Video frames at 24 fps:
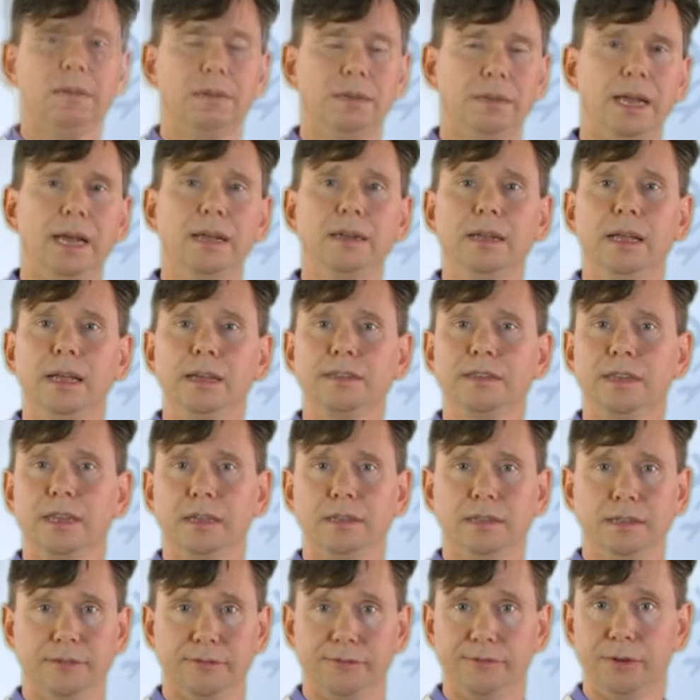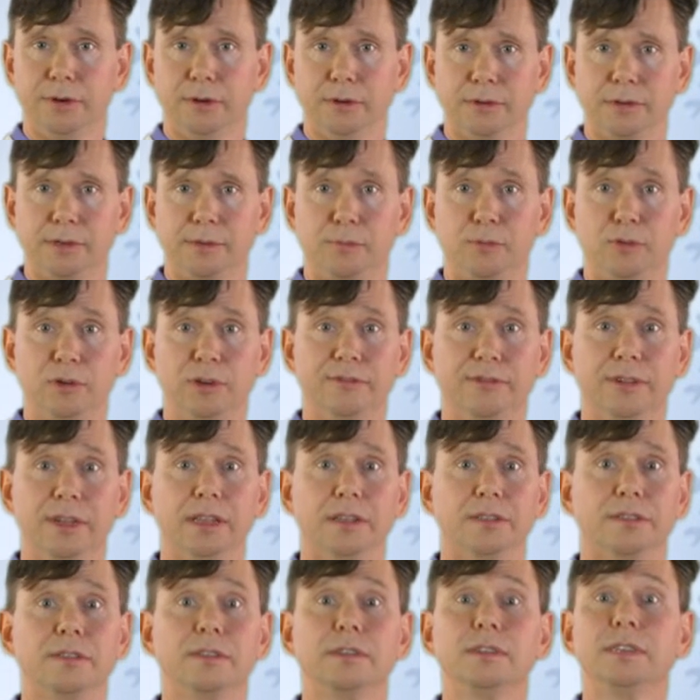Not exhaling first
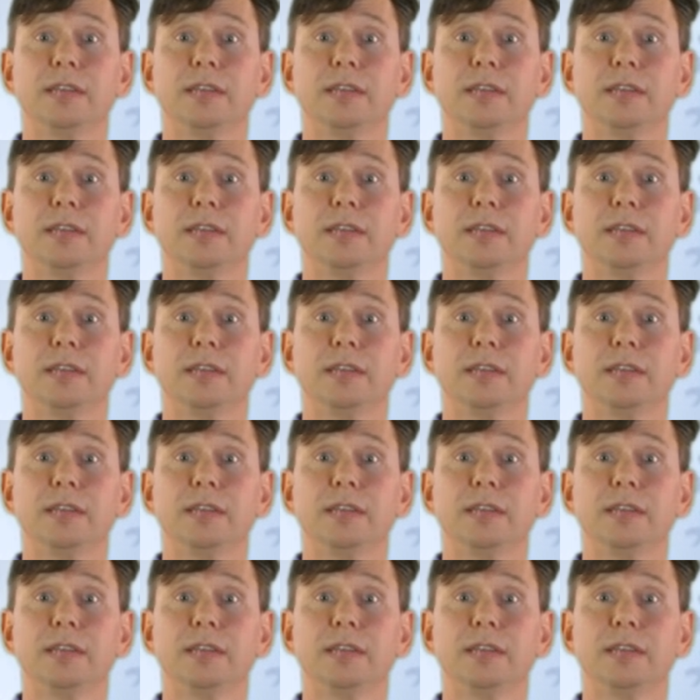prevents